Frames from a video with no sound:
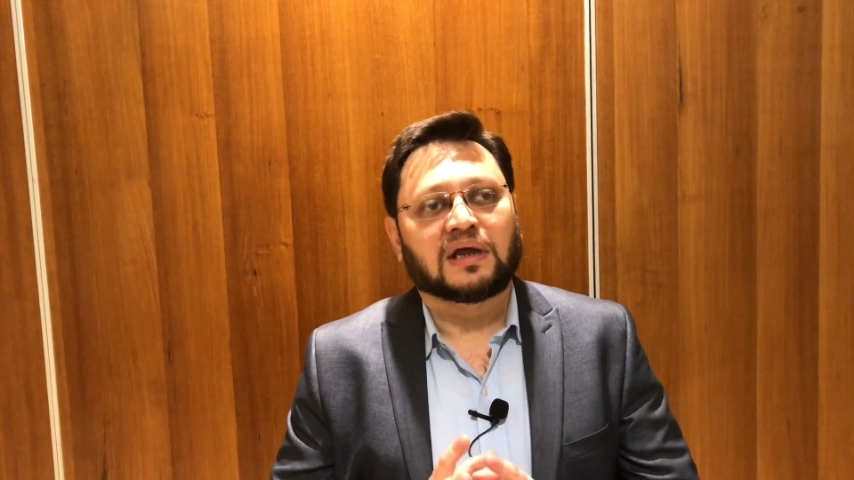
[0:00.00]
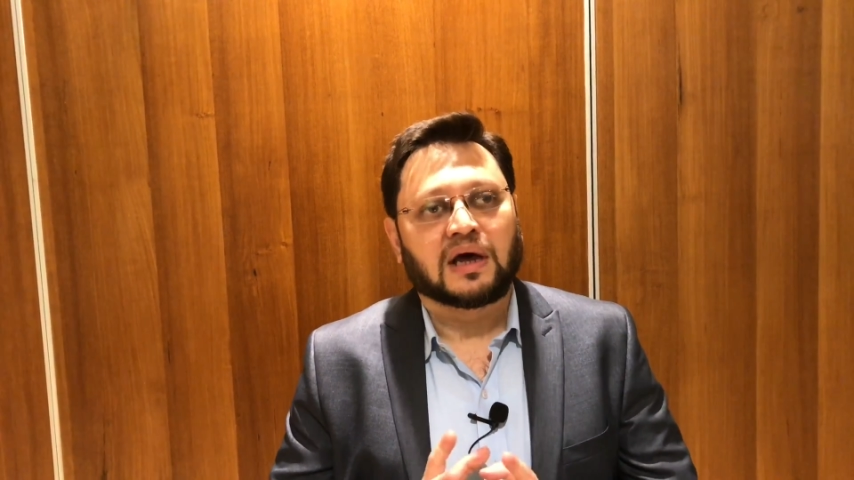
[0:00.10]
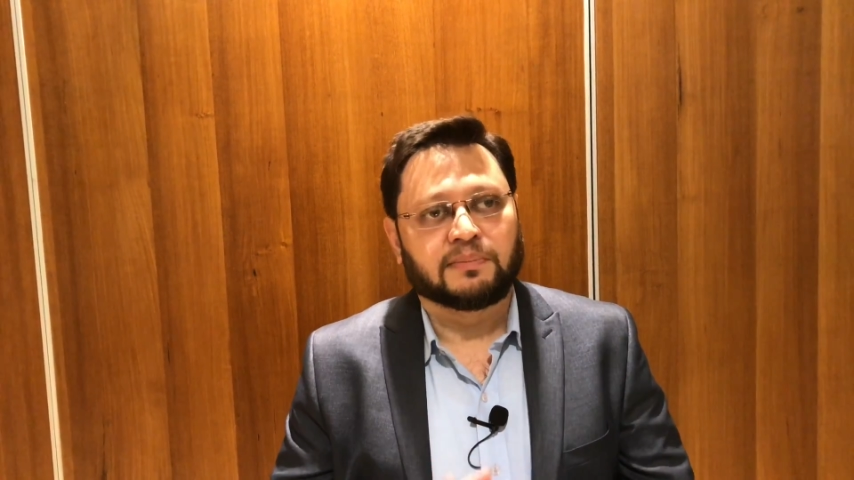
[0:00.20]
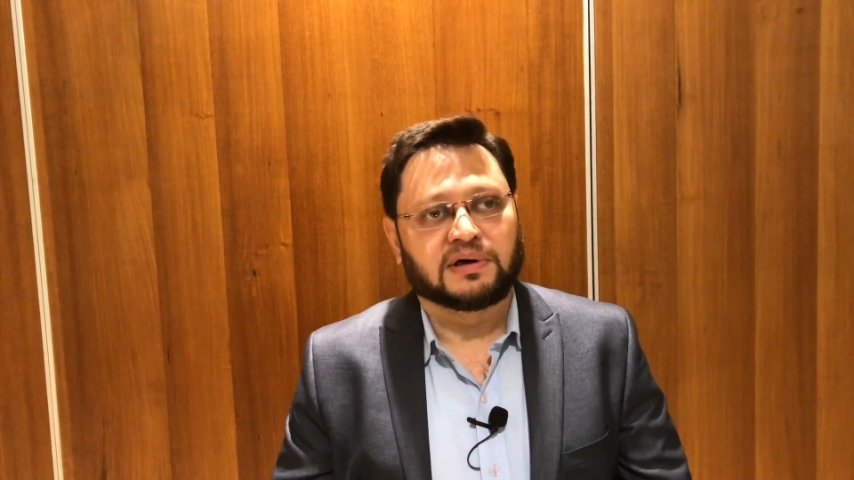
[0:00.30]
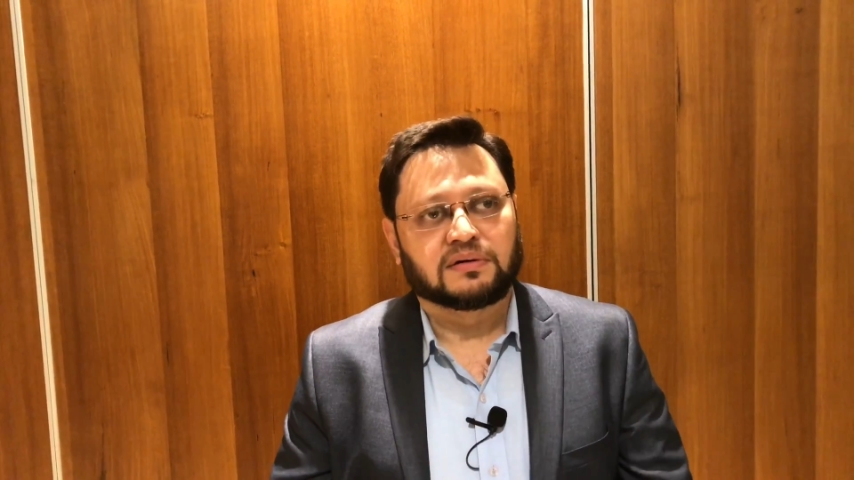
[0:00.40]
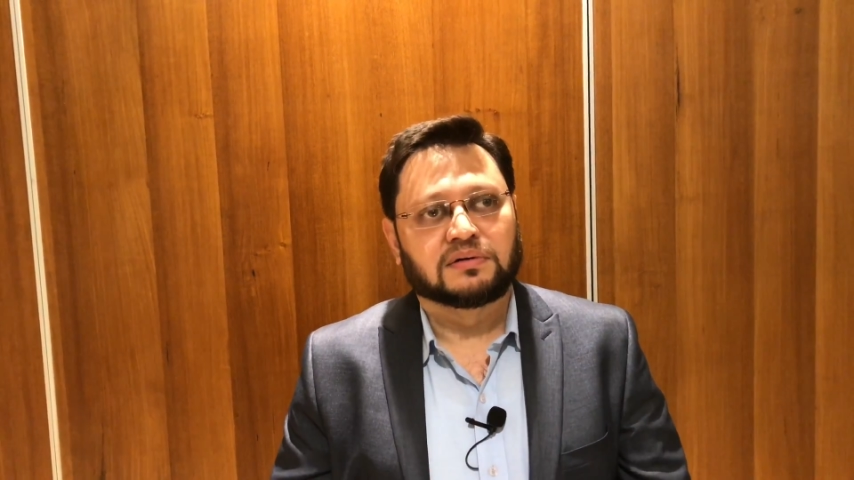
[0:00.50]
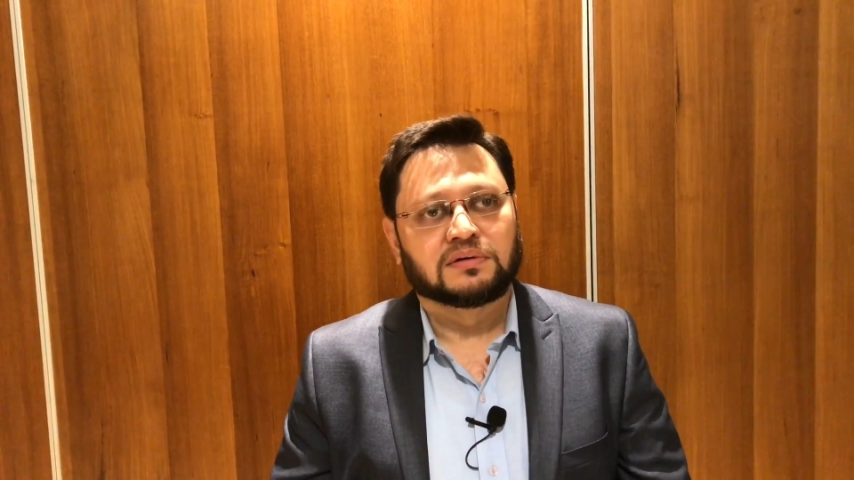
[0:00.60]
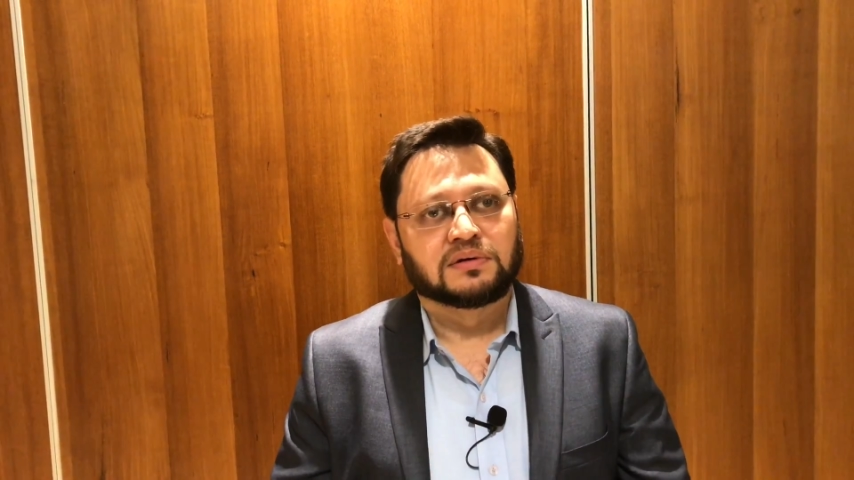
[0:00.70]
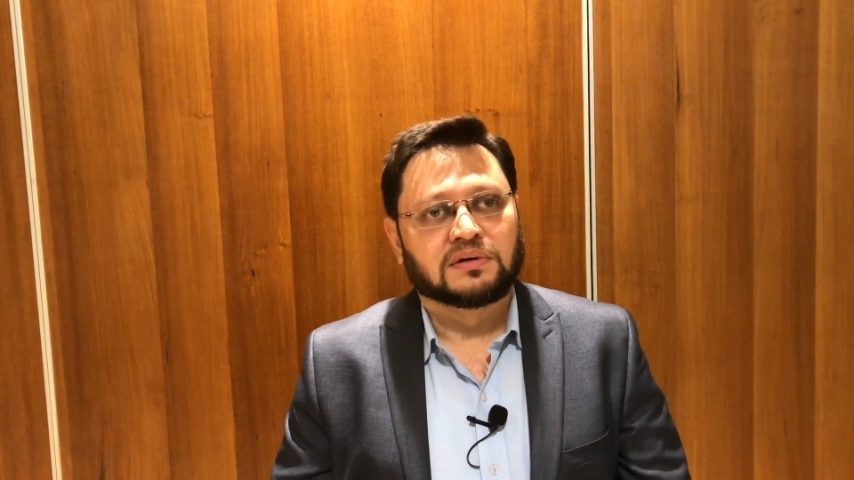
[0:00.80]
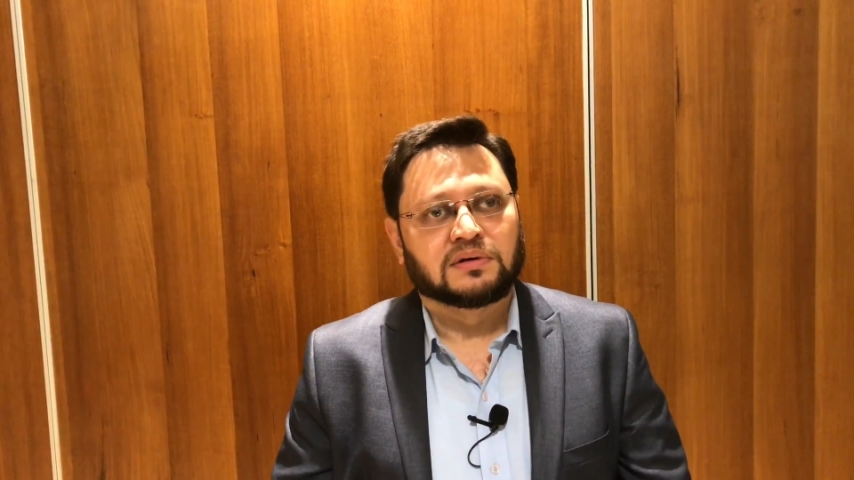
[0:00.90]
habit.
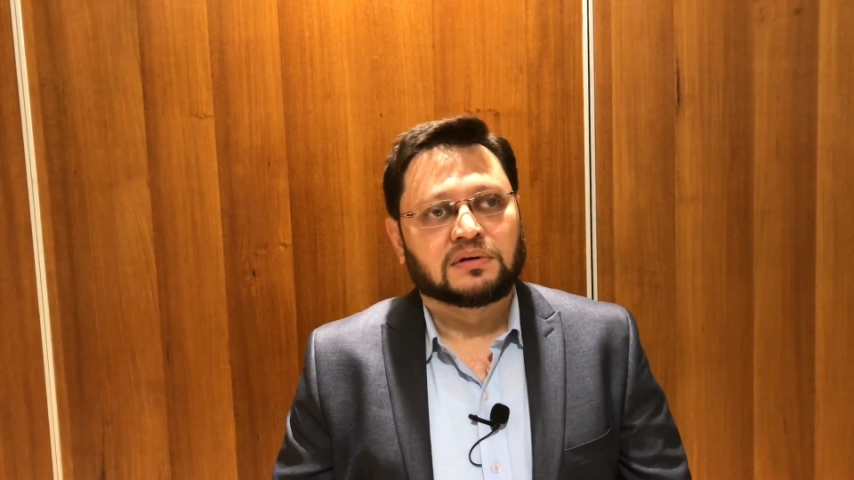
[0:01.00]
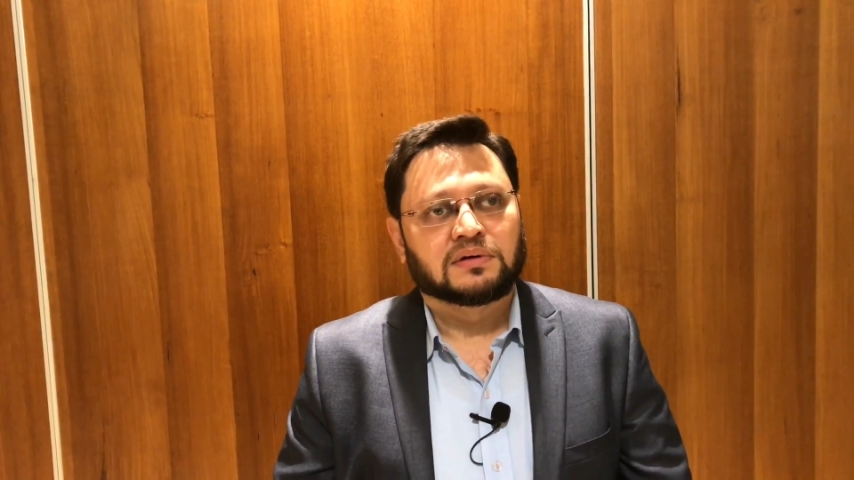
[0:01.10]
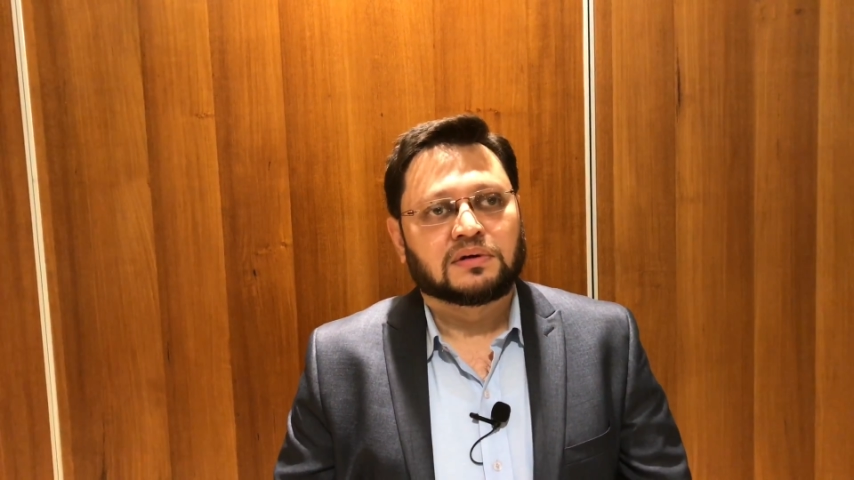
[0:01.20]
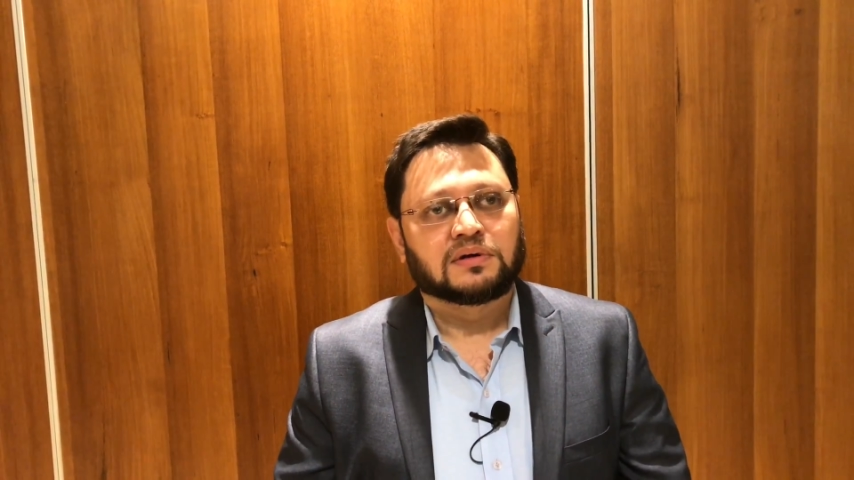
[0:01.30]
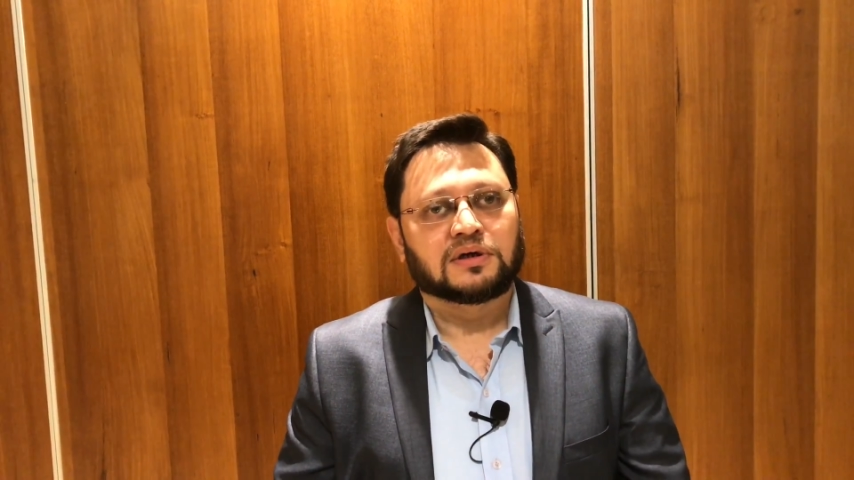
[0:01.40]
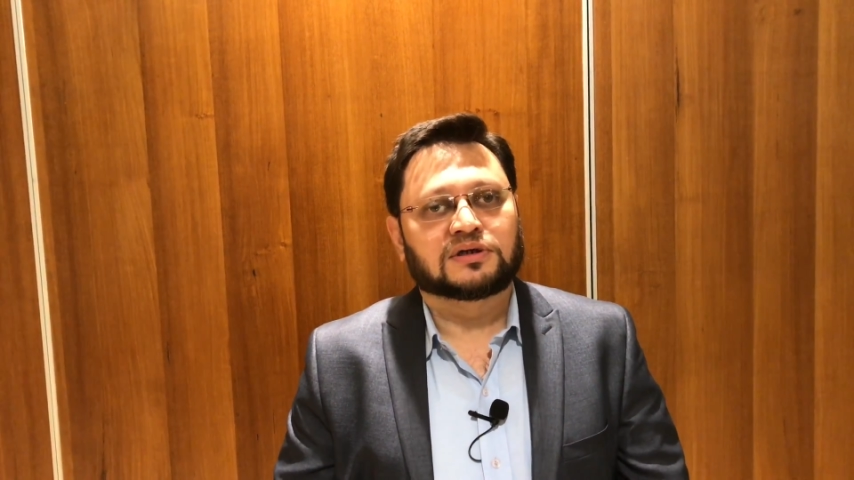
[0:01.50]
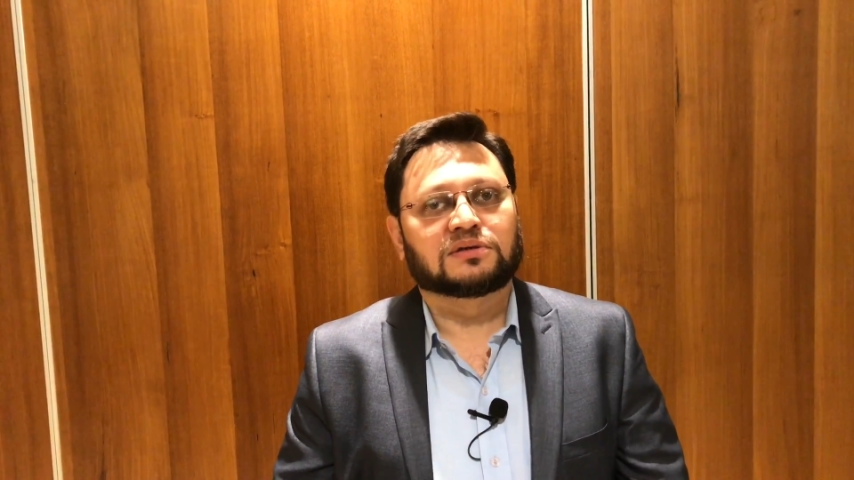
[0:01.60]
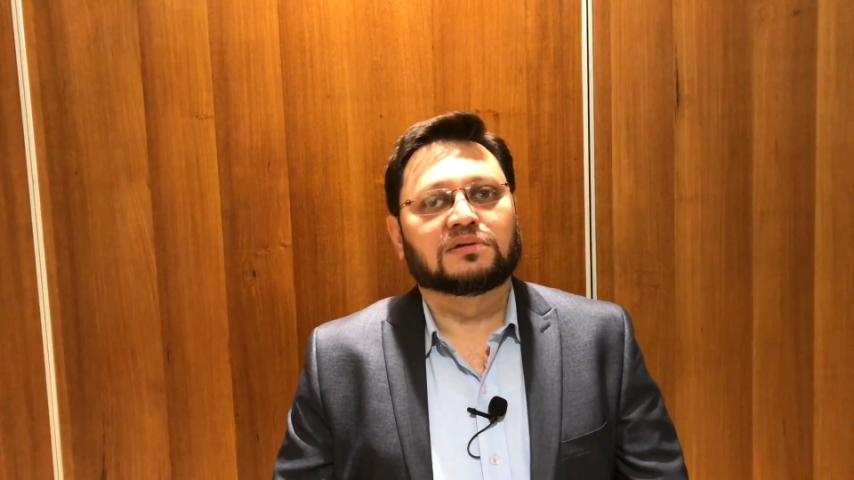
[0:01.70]
It